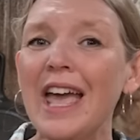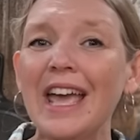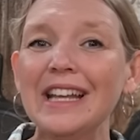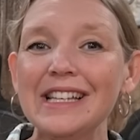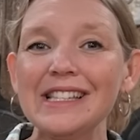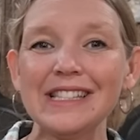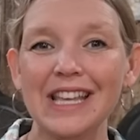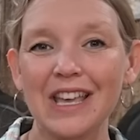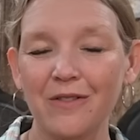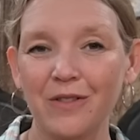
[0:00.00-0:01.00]
It doesn't
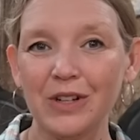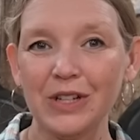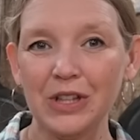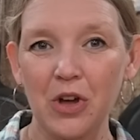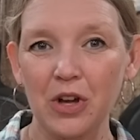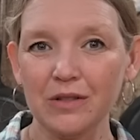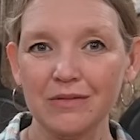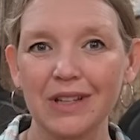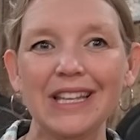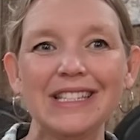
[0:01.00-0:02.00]
take very long,
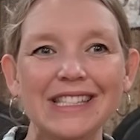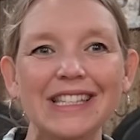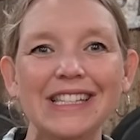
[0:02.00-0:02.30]
it just